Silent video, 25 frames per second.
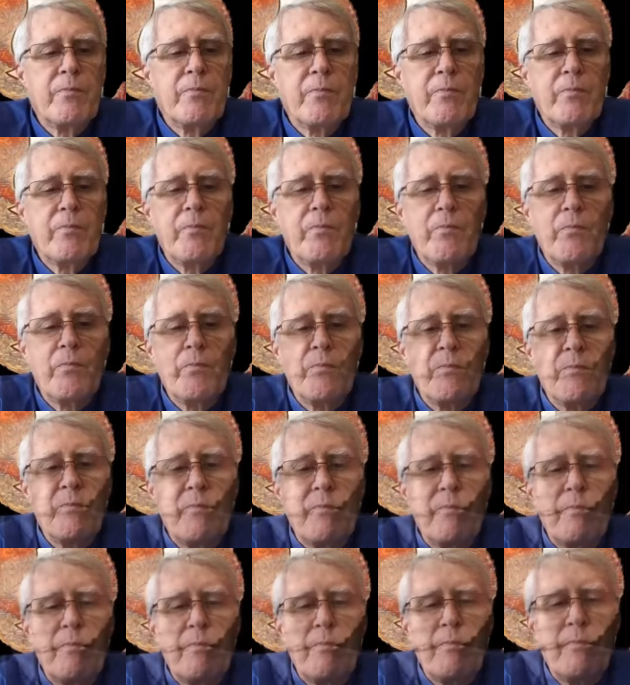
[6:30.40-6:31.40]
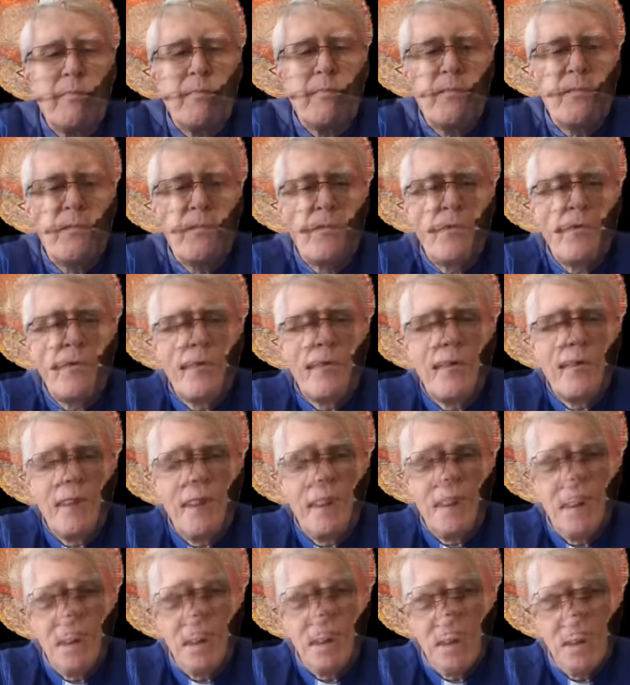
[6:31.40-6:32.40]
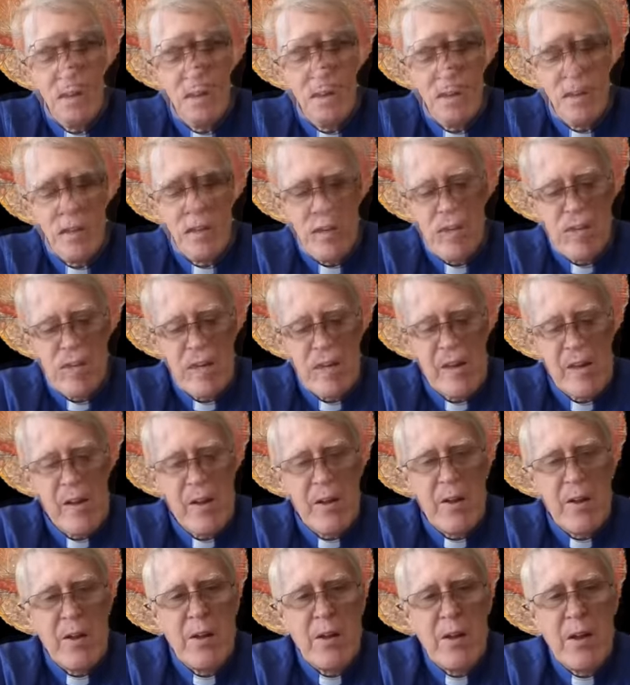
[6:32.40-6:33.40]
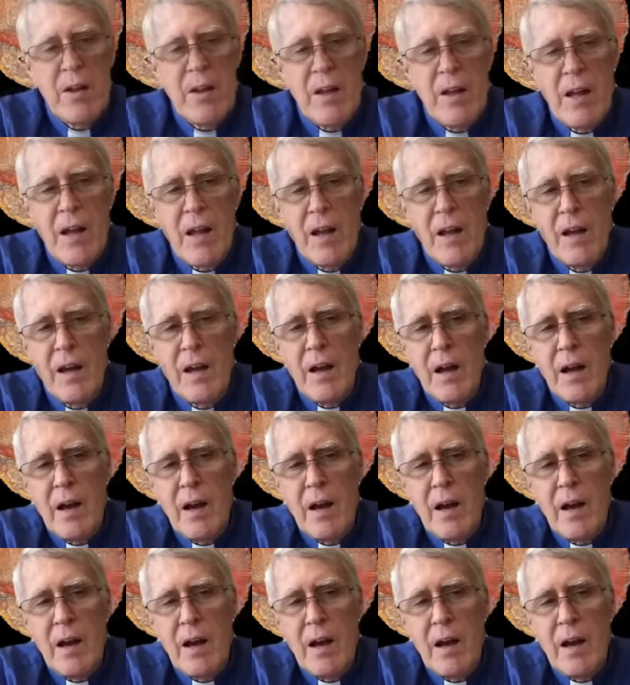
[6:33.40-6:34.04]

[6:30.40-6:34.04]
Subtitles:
Nobody speaks.